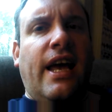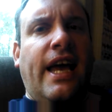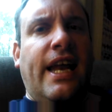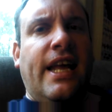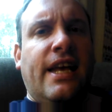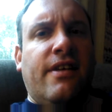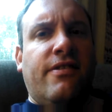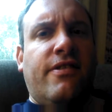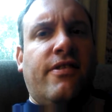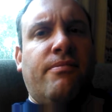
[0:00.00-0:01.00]

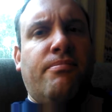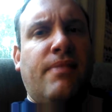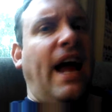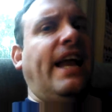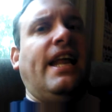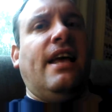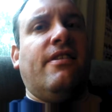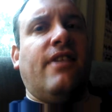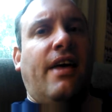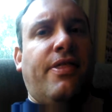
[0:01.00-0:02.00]
80s,
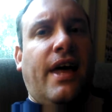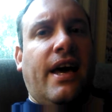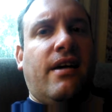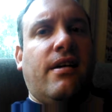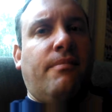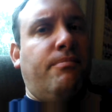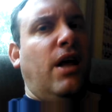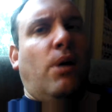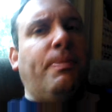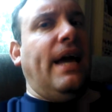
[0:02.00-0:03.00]
90s, I think, and,
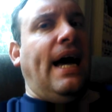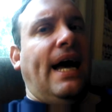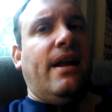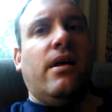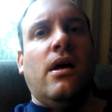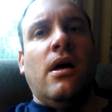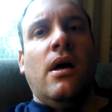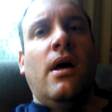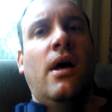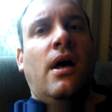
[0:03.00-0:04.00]
you know, beyond.
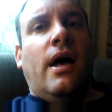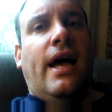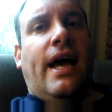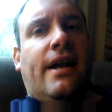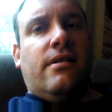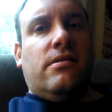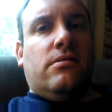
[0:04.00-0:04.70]
And